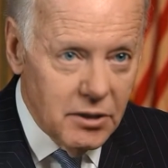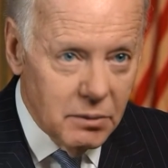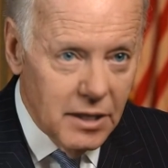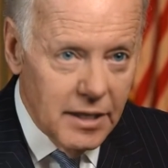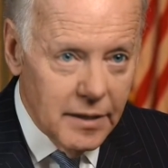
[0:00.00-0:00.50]

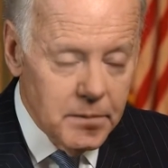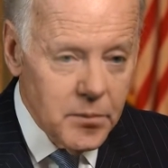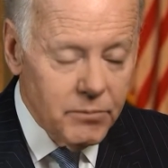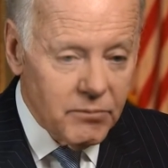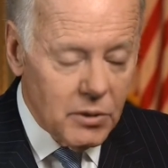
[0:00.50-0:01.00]
about it.
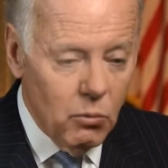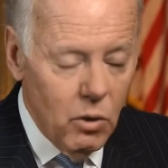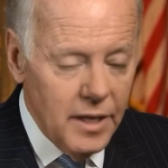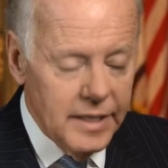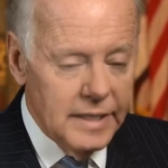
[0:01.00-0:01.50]

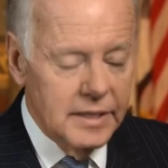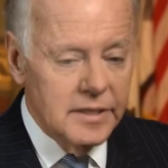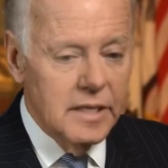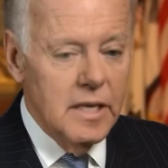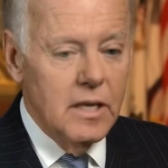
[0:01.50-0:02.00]
One
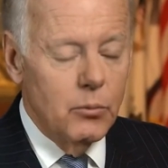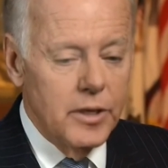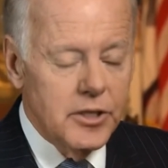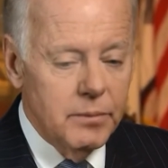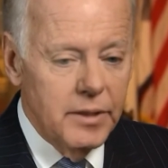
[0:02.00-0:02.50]
is, we
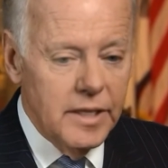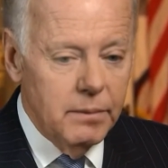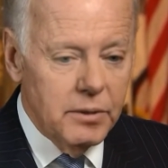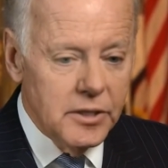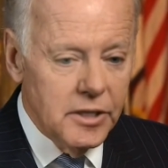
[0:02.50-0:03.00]
should be in a
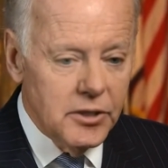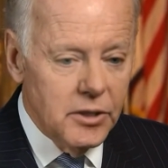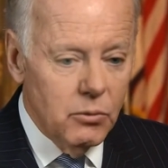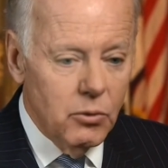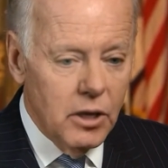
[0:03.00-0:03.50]

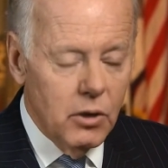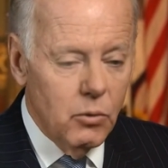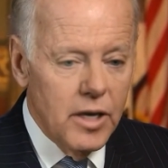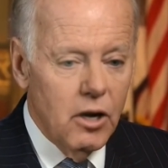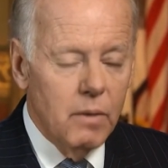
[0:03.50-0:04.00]
position where
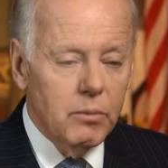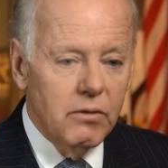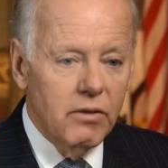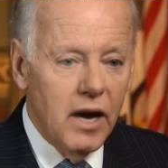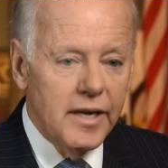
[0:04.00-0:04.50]
we are
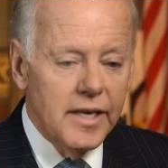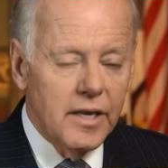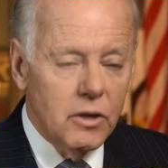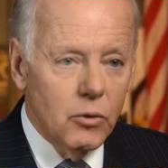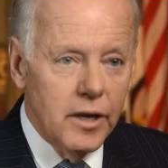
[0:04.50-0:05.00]
providing
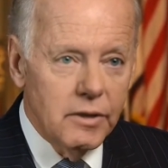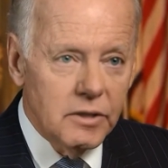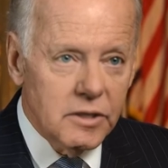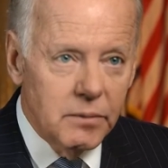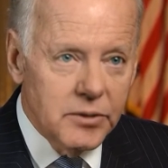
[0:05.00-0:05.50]
a greater
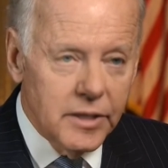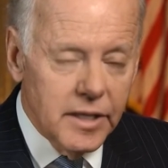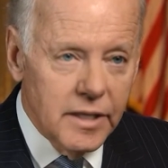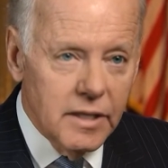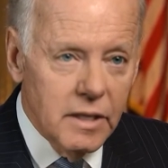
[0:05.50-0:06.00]

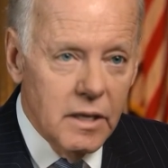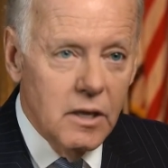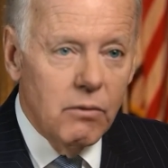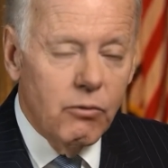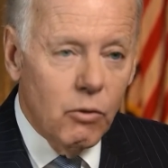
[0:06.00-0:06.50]
subsidy
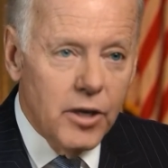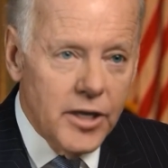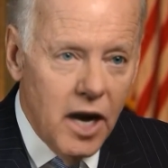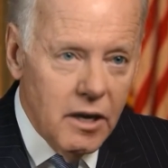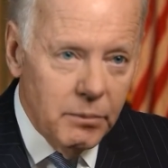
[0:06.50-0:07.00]
for
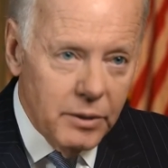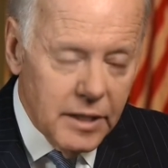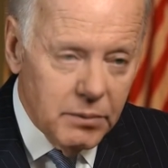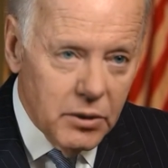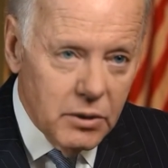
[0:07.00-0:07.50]
young
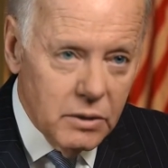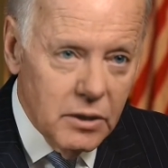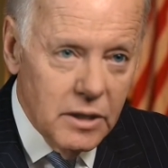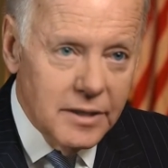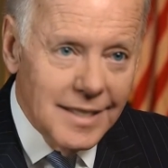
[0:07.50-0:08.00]
people
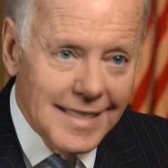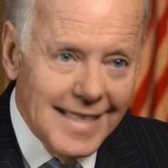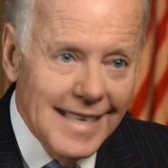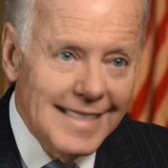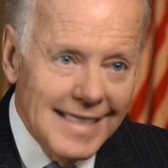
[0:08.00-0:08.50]
to
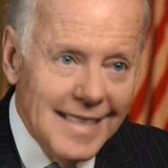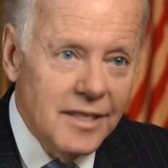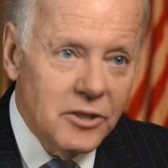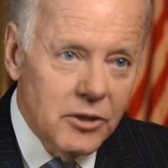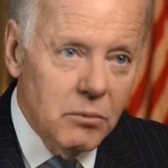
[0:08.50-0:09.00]
get
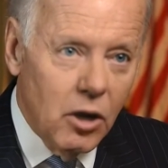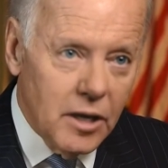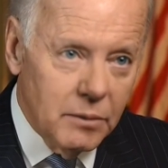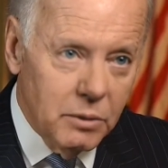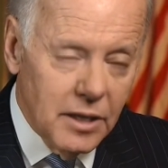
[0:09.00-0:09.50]
into the
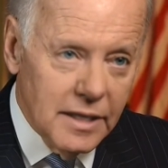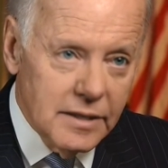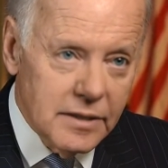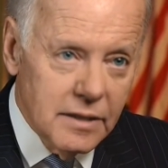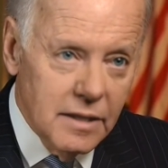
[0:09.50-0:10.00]

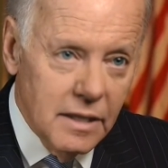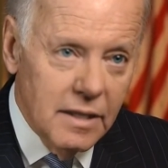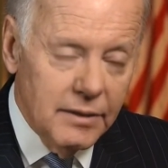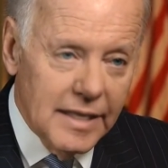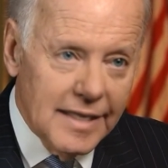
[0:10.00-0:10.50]
marketplace
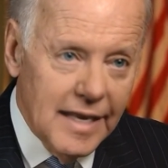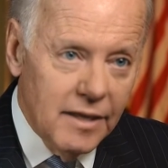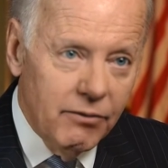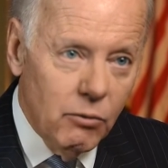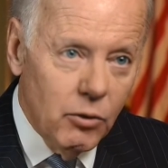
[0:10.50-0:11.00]
that can't
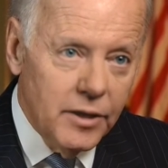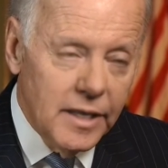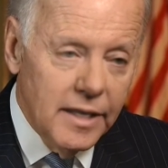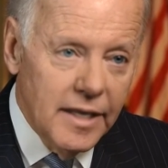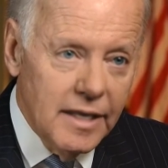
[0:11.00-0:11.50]
afford to
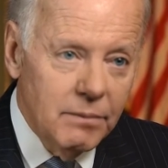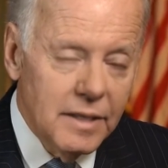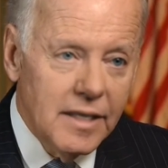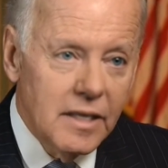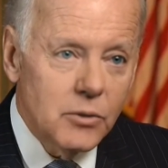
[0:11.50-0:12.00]
get in,
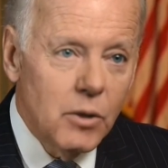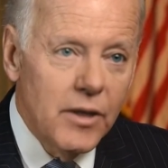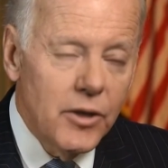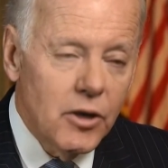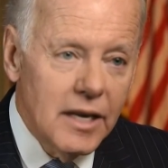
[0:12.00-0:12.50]
because
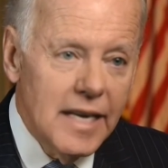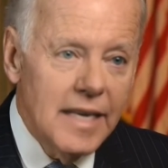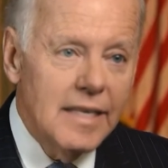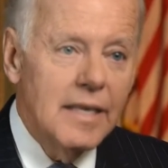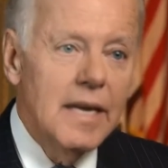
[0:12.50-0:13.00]
when they're
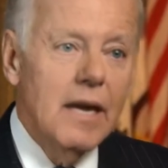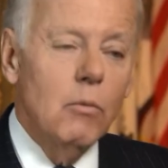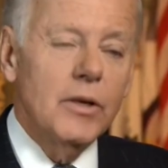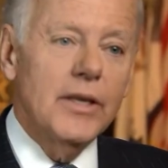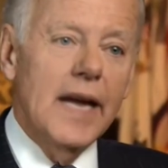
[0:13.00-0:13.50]
in,
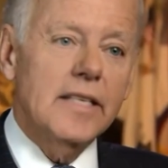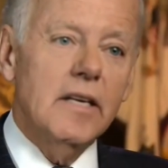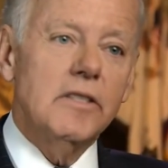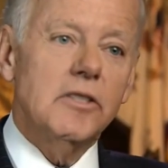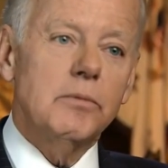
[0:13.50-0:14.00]
what that
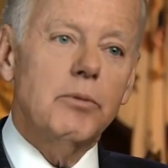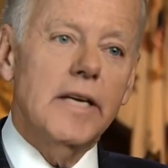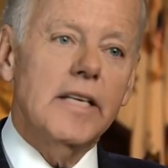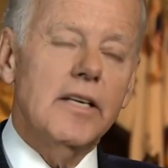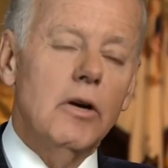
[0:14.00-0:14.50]
does is
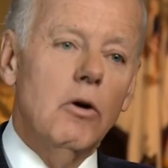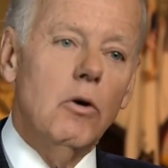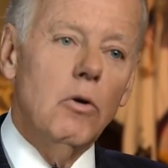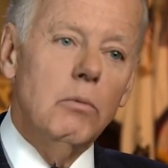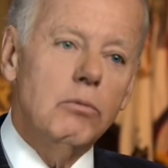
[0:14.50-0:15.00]
bring in a
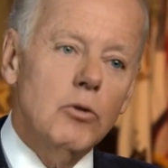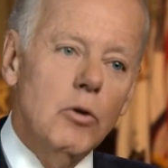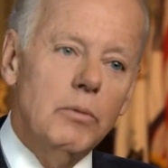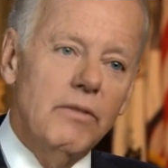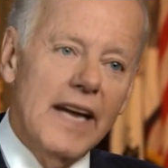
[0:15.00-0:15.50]
whole
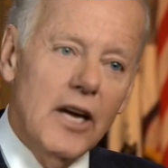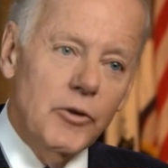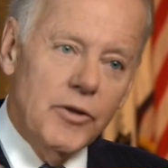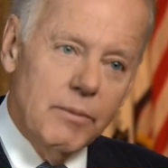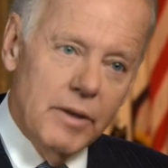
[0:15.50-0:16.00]
group of
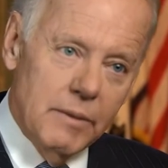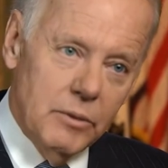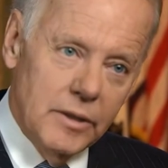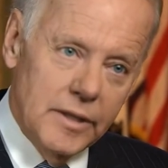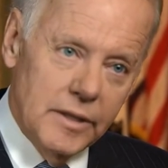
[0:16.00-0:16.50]
healthy
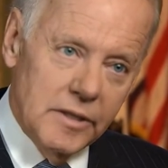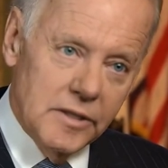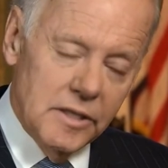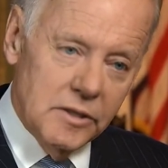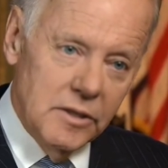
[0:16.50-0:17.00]
people into the
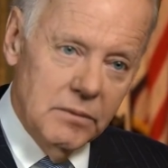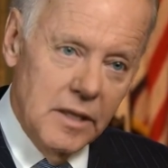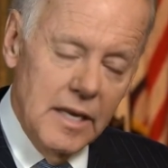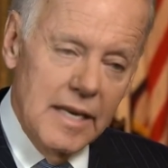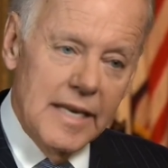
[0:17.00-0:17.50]
system,
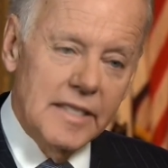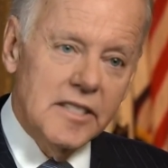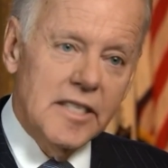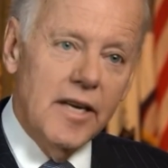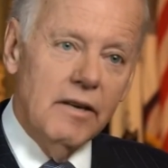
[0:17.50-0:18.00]

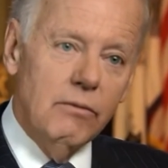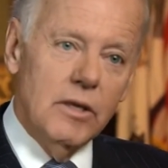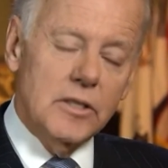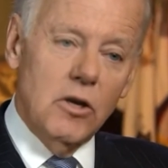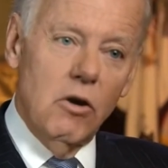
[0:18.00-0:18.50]
instead of
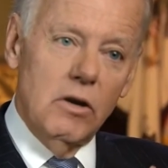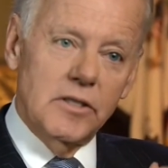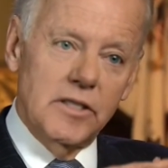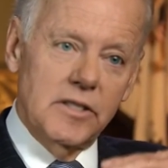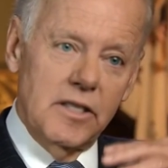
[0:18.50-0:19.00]
what's
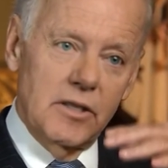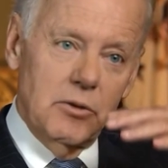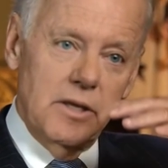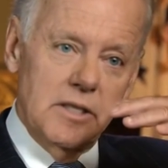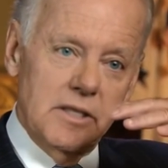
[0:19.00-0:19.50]
caused this
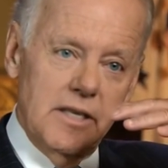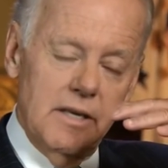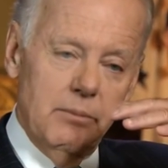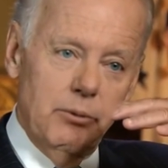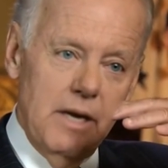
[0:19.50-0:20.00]
increase
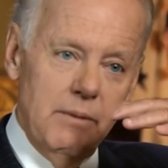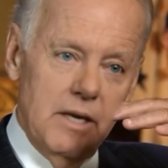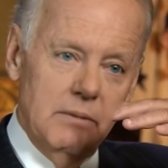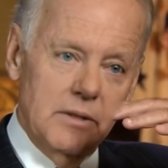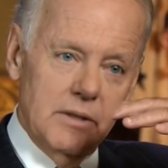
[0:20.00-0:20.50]
in
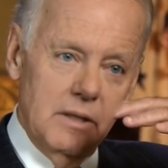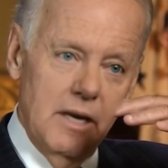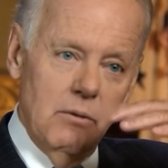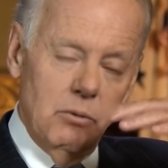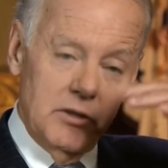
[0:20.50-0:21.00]
premiums,
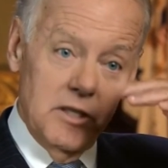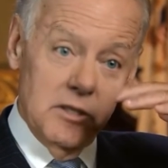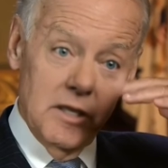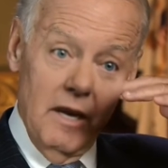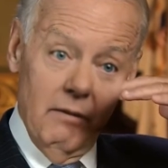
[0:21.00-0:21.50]
which
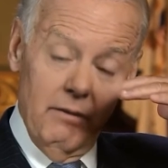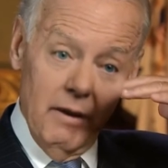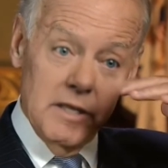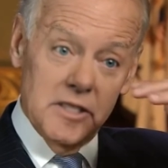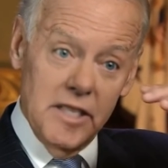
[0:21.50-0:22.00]
is
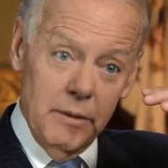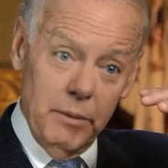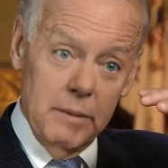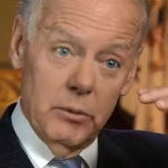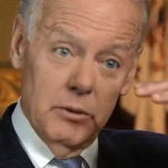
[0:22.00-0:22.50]
very sick
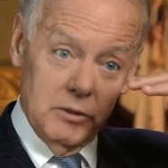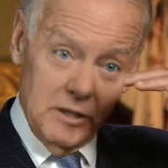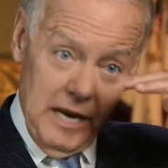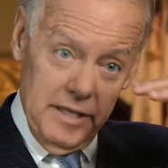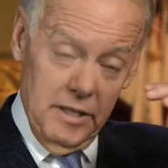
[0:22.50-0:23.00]
people
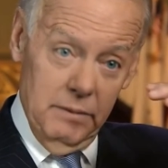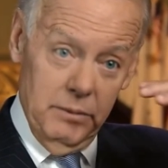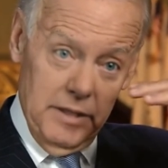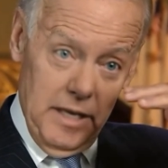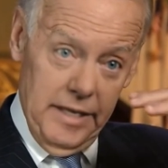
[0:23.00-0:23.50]
signed up
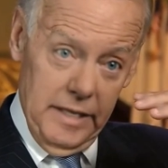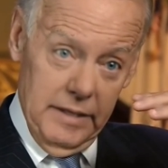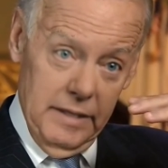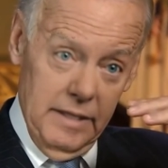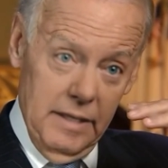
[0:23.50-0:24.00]
and got in.
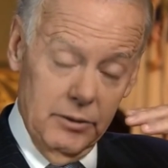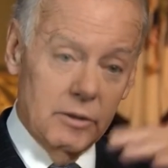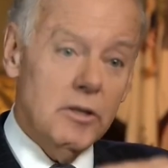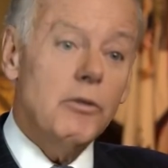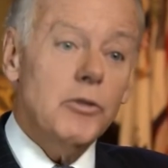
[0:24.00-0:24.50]
But
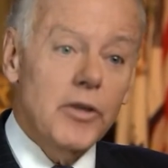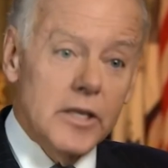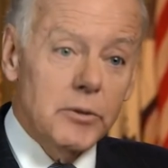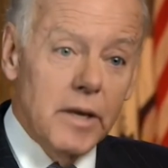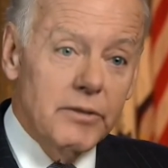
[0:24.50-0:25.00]
there's other
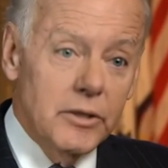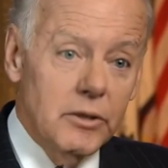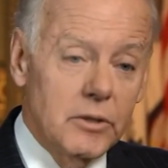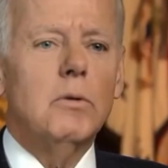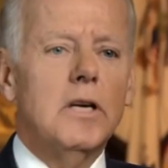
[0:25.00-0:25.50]
things we have to do
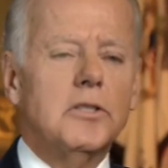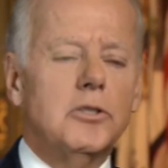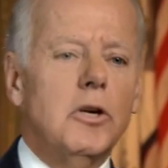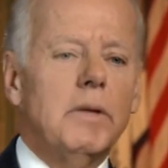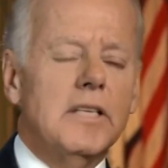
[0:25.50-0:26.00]
as well as it
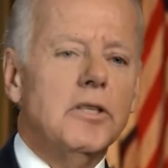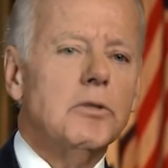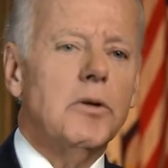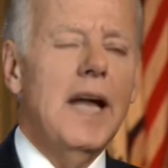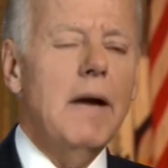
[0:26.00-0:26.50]
should, because here's
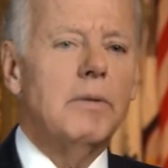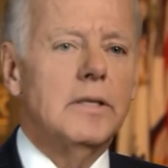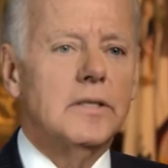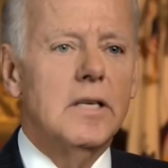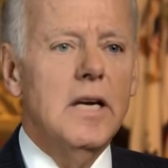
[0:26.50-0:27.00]
what
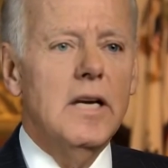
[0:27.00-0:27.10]
happens.